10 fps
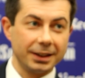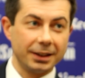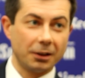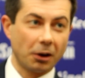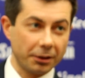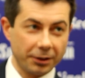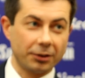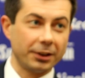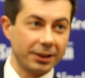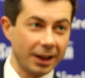in
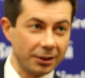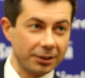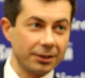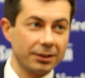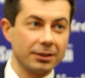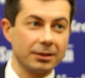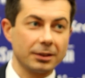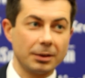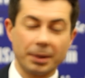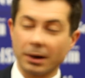artificial intelligence
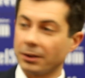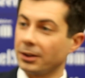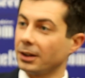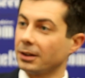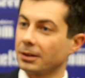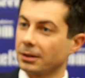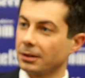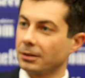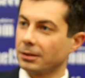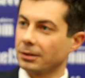compared to
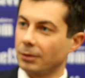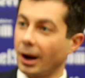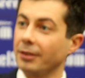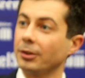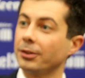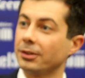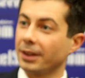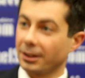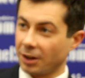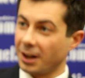rivals
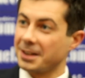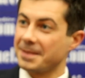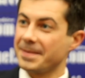like China,